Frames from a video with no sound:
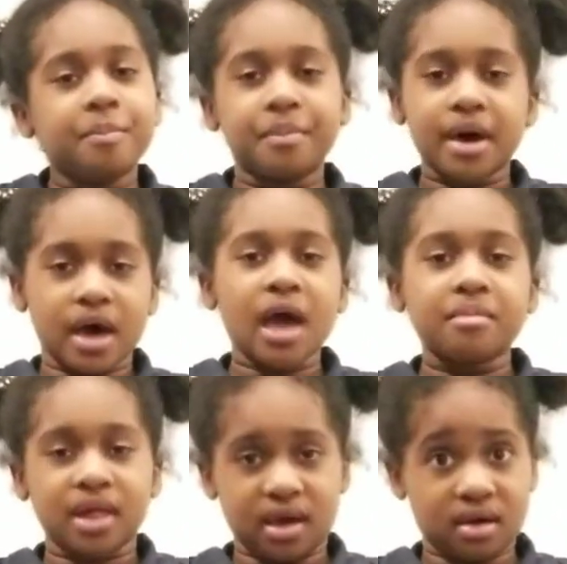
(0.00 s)
But
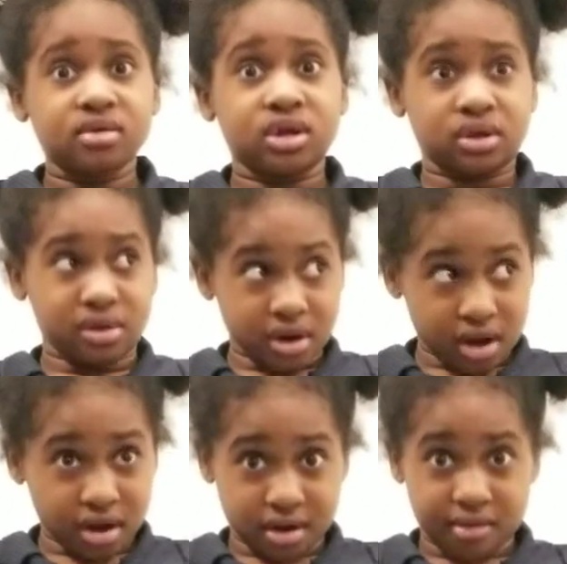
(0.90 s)
I'm like,
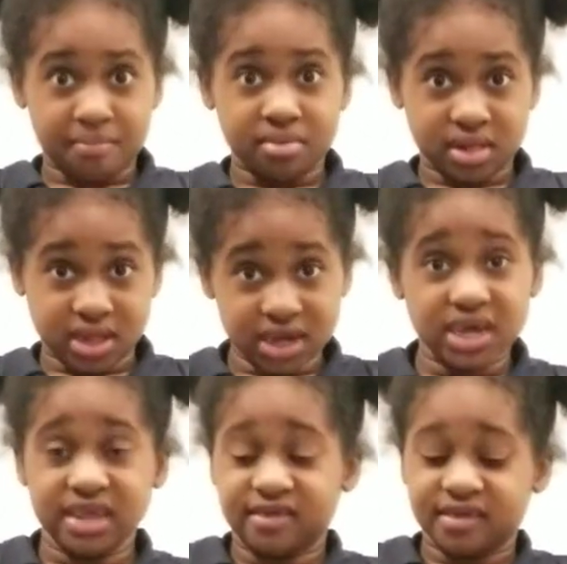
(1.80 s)
sure,
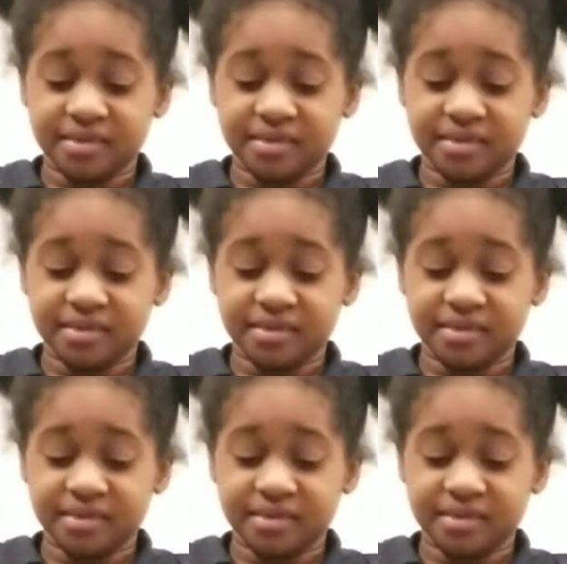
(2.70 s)
please.